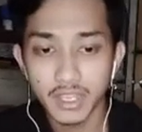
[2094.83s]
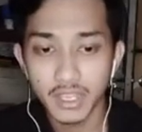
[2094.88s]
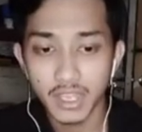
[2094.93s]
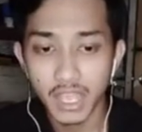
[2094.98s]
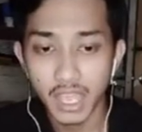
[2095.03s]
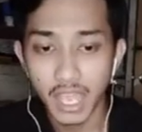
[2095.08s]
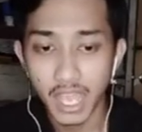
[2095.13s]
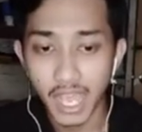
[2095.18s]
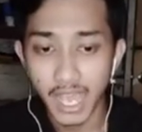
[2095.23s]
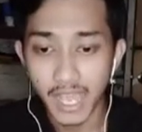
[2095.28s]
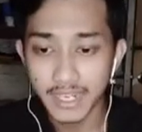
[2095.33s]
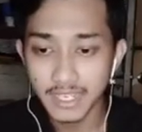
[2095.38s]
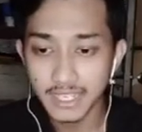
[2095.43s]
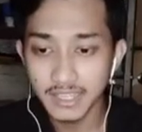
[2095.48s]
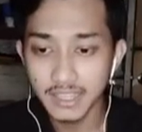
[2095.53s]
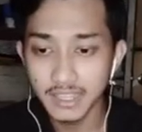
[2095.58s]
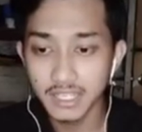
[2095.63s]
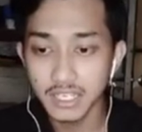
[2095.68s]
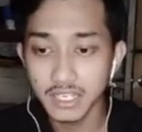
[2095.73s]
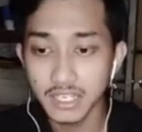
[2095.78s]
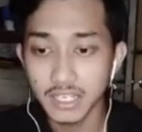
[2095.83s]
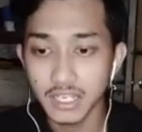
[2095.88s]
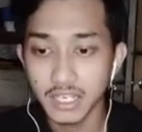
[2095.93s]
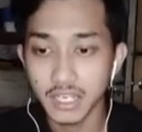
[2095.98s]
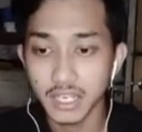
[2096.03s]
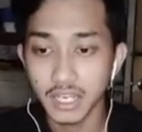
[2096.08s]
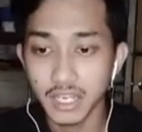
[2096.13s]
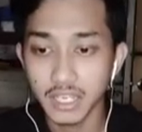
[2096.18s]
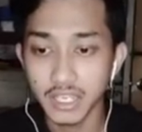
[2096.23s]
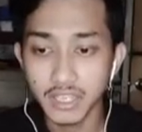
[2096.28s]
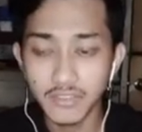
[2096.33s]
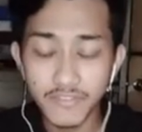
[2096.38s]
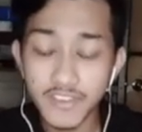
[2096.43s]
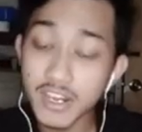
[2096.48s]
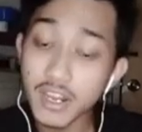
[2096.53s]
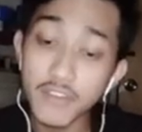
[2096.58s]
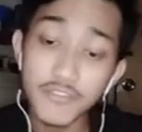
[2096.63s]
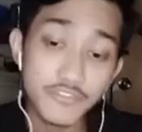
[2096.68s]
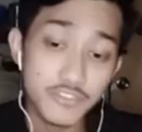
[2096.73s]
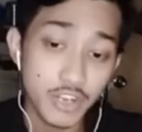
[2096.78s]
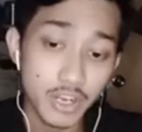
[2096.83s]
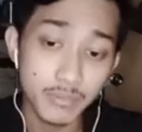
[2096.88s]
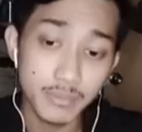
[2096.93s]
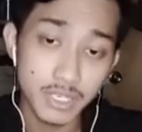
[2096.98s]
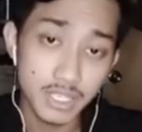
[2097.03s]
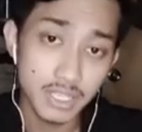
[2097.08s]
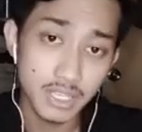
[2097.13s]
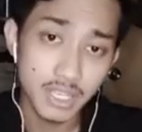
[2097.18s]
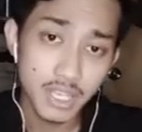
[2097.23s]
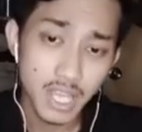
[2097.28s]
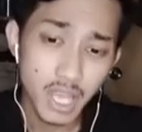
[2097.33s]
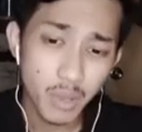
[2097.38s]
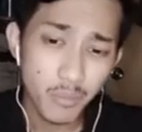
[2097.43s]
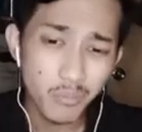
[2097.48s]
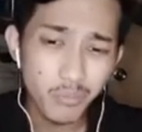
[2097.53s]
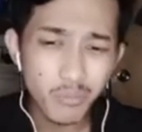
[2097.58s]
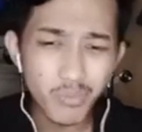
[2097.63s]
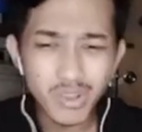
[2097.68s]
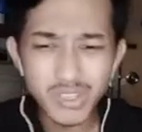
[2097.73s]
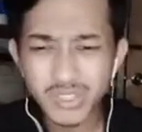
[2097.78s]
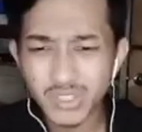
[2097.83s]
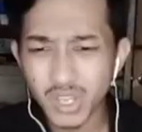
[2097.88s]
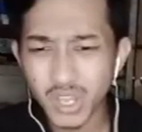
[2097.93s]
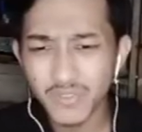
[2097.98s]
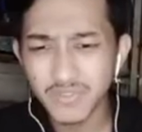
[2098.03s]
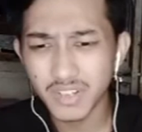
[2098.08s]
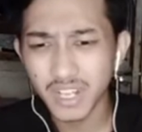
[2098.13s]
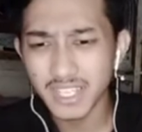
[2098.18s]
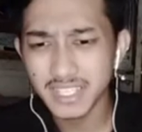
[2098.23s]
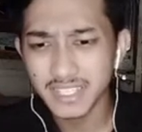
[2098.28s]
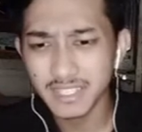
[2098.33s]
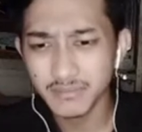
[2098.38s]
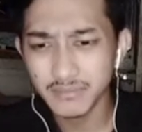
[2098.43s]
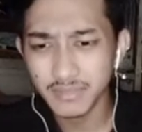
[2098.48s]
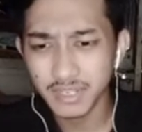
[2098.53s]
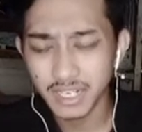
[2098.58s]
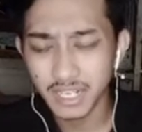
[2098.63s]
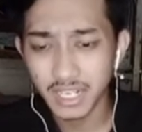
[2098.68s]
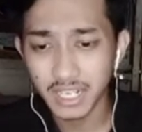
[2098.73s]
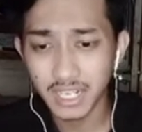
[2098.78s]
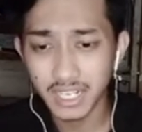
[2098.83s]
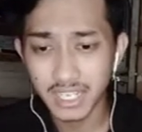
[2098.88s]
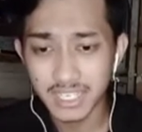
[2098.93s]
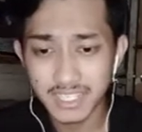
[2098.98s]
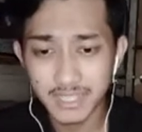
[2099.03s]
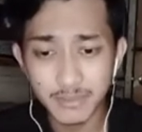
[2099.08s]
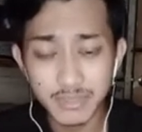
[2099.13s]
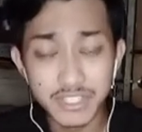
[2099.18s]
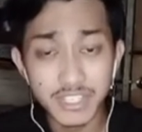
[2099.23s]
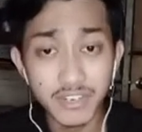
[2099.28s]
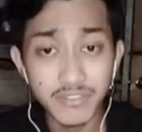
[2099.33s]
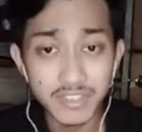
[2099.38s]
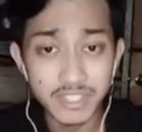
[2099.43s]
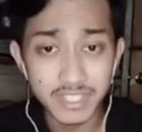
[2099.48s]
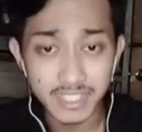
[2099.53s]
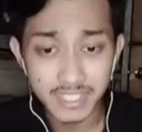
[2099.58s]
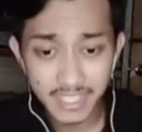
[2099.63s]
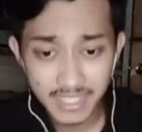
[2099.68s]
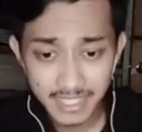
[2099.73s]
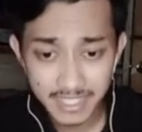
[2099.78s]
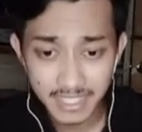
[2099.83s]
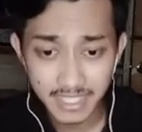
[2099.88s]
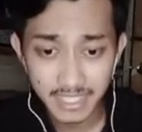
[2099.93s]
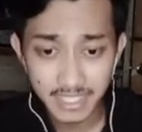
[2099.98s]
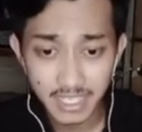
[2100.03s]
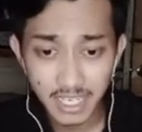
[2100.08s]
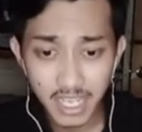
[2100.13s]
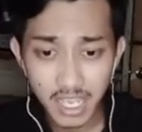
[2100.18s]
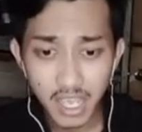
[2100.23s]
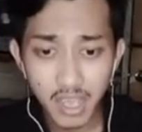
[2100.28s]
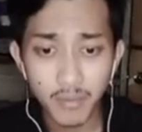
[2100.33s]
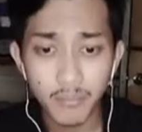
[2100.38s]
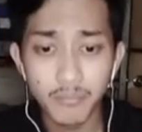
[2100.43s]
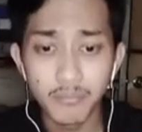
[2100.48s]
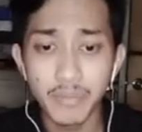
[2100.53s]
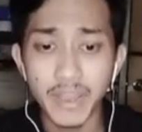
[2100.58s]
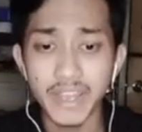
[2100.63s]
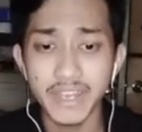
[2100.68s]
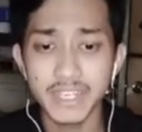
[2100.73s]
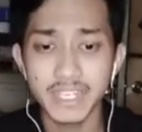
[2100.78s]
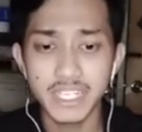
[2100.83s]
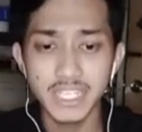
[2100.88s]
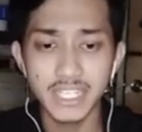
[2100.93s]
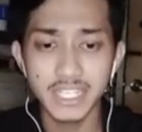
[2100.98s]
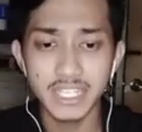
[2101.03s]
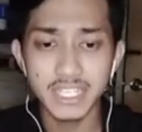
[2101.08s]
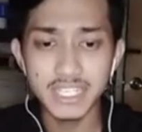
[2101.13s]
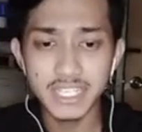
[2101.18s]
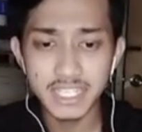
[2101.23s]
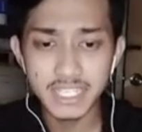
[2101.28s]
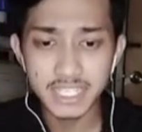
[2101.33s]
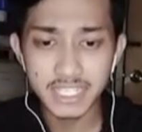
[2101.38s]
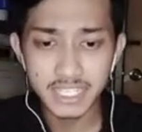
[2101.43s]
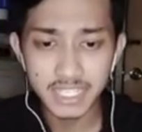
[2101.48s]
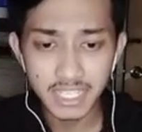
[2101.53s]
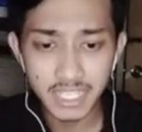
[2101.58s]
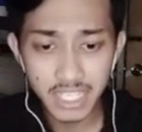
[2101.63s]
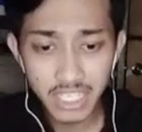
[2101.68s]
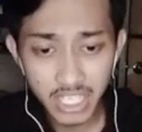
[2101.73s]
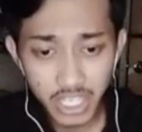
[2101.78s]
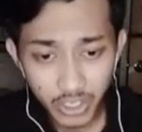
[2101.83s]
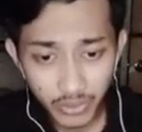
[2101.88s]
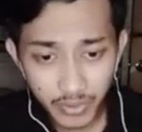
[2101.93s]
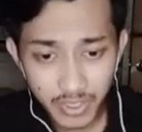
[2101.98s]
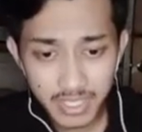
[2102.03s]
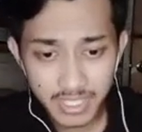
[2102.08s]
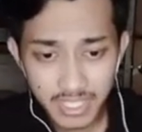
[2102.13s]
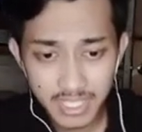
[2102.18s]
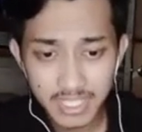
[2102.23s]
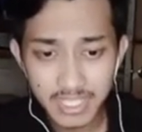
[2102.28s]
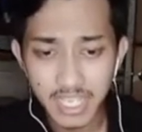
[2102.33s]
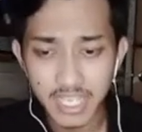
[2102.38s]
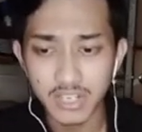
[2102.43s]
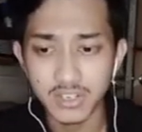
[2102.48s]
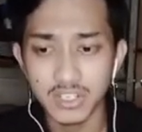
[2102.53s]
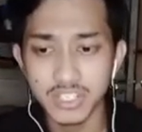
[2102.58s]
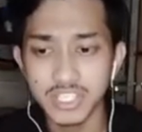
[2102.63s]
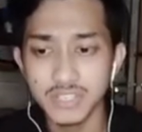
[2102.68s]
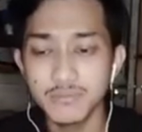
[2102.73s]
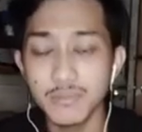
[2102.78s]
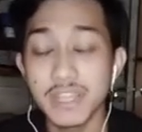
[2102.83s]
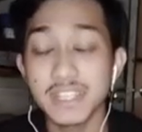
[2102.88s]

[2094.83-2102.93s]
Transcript: And in the event of trouble, most of customer service assistant, but the increase in technology makes a